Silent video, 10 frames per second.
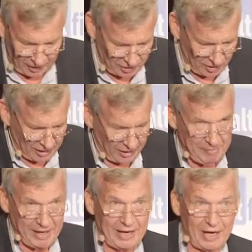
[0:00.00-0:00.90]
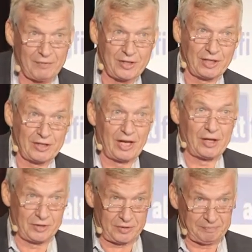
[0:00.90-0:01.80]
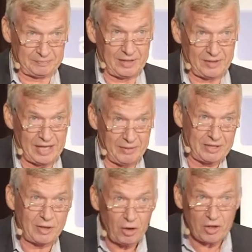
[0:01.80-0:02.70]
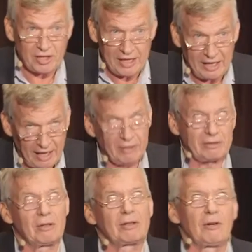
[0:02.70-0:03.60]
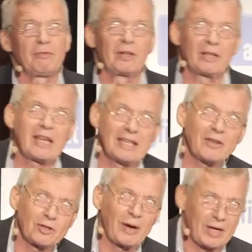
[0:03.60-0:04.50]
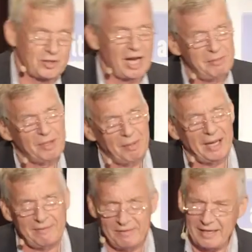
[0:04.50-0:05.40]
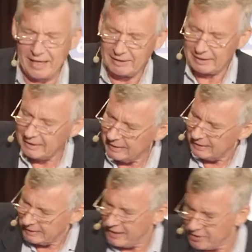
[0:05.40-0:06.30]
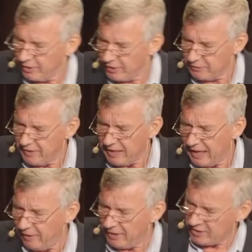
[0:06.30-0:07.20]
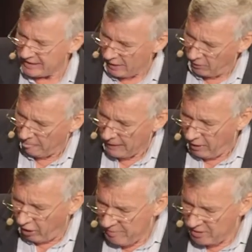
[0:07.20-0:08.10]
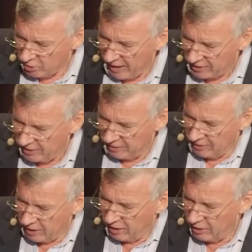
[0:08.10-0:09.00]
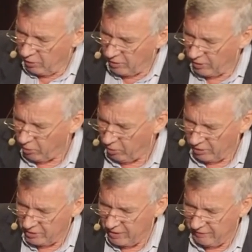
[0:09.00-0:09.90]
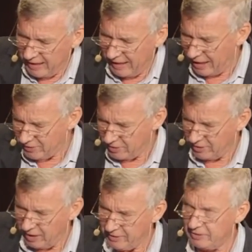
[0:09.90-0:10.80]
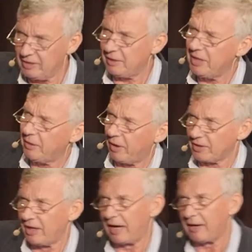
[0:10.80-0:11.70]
excited about artificial intelligence. And so he said, you've got to see the logo. Oh, God, forget. Yes, Greg, show me the bloody video. And he's got this video, and he said, now look, I'm interacting, and look at the quality of the answers. And you know what it's like.